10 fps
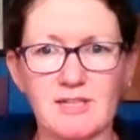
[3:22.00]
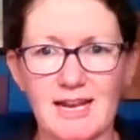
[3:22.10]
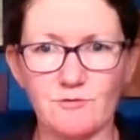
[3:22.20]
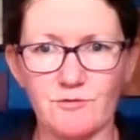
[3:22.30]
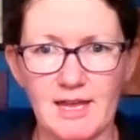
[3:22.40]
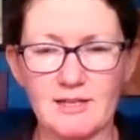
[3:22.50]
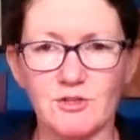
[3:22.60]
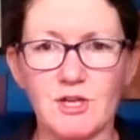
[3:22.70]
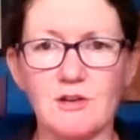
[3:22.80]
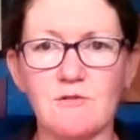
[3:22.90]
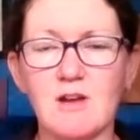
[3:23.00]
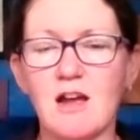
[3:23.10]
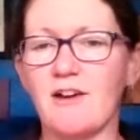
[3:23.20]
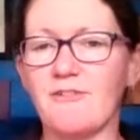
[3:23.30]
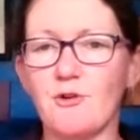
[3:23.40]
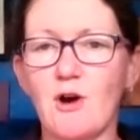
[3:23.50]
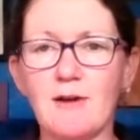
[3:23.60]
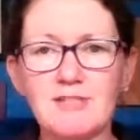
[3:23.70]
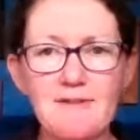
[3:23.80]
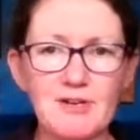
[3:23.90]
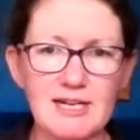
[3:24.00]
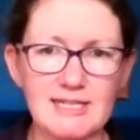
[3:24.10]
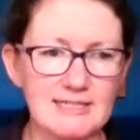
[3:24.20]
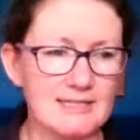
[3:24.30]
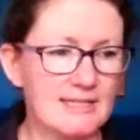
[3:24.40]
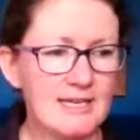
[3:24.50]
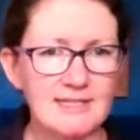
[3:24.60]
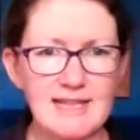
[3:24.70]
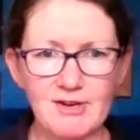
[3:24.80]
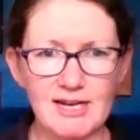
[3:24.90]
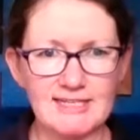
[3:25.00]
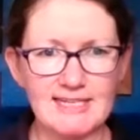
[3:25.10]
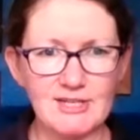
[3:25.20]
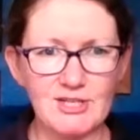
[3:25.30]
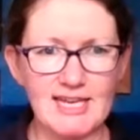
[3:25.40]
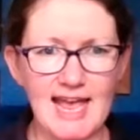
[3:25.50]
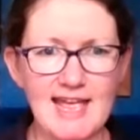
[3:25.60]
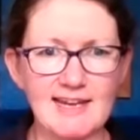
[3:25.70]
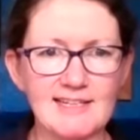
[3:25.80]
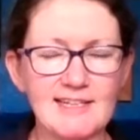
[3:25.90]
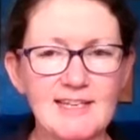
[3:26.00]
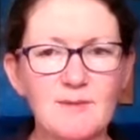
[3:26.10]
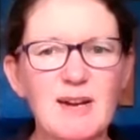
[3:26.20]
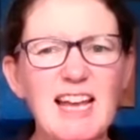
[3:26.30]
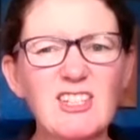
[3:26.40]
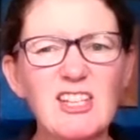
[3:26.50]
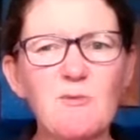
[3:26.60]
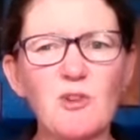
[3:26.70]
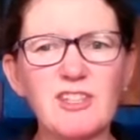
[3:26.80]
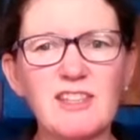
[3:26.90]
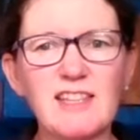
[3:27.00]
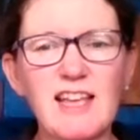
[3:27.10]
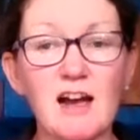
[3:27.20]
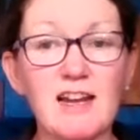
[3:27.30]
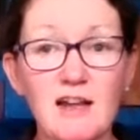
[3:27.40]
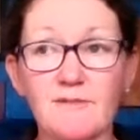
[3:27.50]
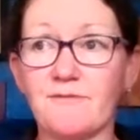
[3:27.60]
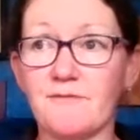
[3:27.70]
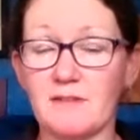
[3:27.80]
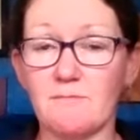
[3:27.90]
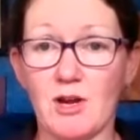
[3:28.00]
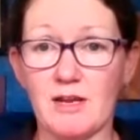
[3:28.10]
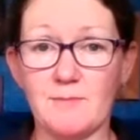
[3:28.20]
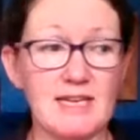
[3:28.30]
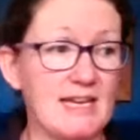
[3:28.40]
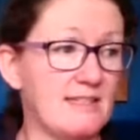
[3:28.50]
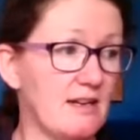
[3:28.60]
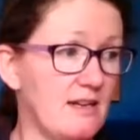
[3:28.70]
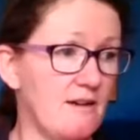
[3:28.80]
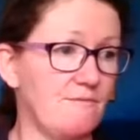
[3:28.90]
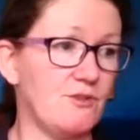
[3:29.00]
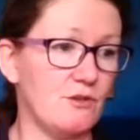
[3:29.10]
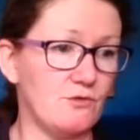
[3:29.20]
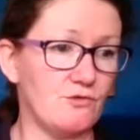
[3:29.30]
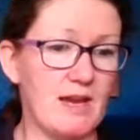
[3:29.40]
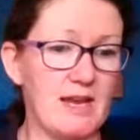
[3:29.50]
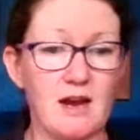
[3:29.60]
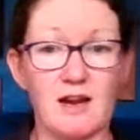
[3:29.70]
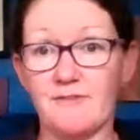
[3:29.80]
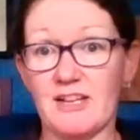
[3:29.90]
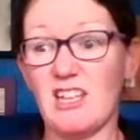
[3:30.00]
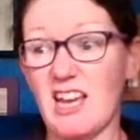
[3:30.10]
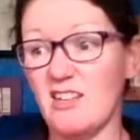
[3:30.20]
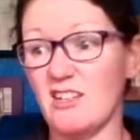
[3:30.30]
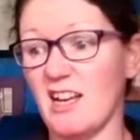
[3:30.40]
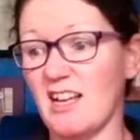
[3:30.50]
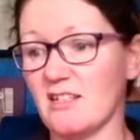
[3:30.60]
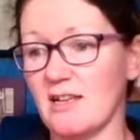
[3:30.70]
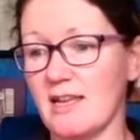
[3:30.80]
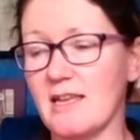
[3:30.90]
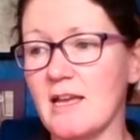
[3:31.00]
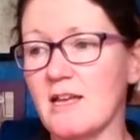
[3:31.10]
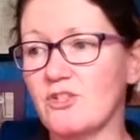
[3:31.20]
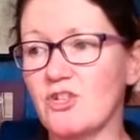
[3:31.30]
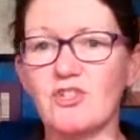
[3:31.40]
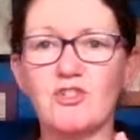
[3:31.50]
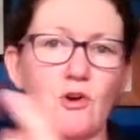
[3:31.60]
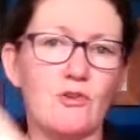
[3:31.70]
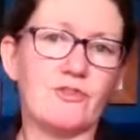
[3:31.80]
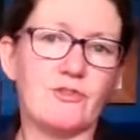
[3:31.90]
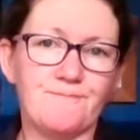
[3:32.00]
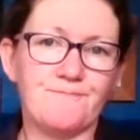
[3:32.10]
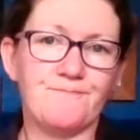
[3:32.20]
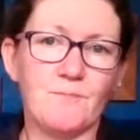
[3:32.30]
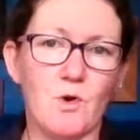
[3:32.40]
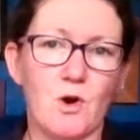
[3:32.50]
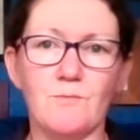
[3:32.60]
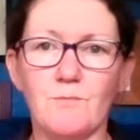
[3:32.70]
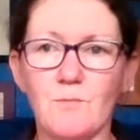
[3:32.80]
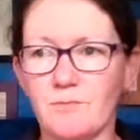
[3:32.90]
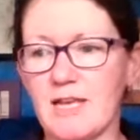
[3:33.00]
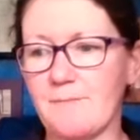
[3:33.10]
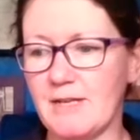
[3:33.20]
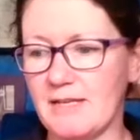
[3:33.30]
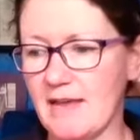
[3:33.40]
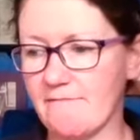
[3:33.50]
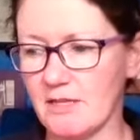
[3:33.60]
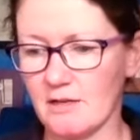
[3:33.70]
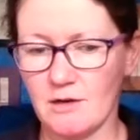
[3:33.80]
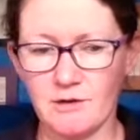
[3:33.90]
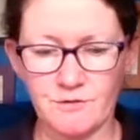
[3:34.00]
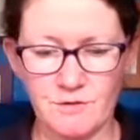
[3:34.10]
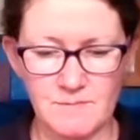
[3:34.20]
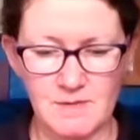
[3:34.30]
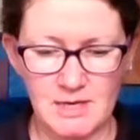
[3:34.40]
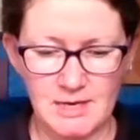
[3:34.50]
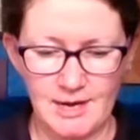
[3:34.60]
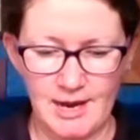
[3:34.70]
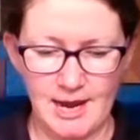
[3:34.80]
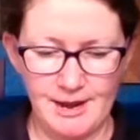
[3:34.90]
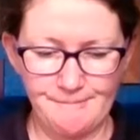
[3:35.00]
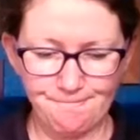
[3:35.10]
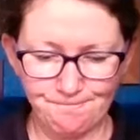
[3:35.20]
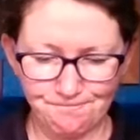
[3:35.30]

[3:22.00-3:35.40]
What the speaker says: it was a natural thing to do. I thought I was never gonna teach again, but actually it wasn't that. I love working with kids. I love tutoring. I love education, actually, just not what was happening there in the classroom. Yeah.